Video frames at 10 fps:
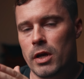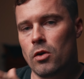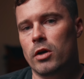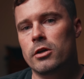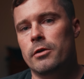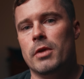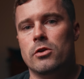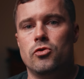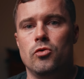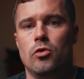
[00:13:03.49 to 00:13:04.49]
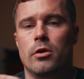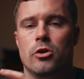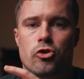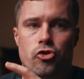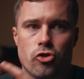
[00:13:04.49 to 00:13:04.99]
in order to
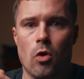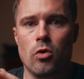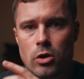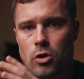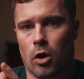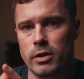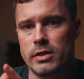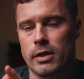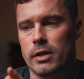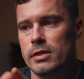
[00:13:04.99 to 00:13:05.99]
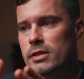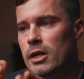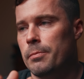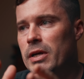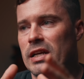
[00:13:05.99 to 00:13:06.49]
show content
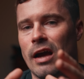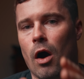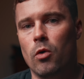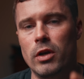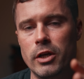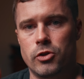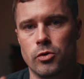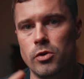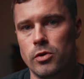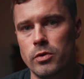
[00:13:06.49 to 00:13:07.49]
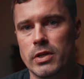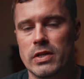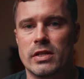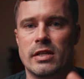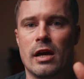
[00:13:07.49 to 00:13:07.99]
dynamically only to
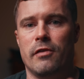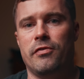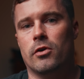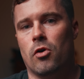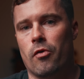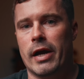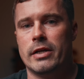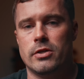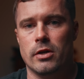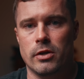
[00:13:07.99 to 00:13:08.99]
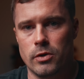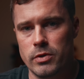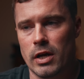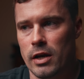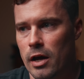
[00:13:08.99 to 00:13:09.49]
users that have the correct
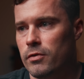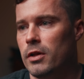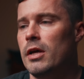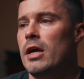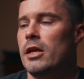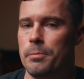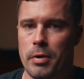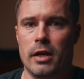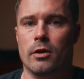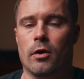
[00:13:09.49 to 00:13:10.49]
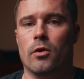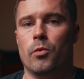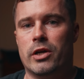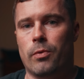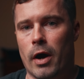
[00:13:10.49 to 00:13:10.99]
user level, depending on the
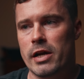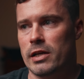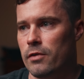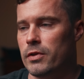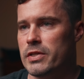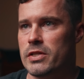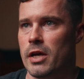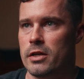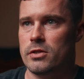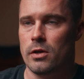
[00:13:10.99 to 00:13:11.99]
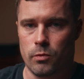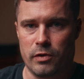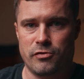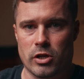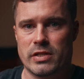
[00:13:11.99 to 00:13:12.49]
required levels that
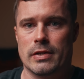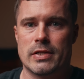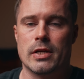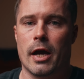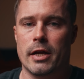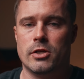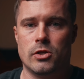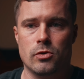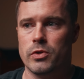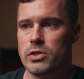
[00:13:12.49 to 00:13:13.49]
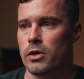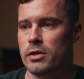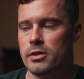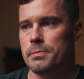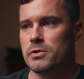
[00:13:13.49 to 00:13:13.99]
we've just assigned to certain types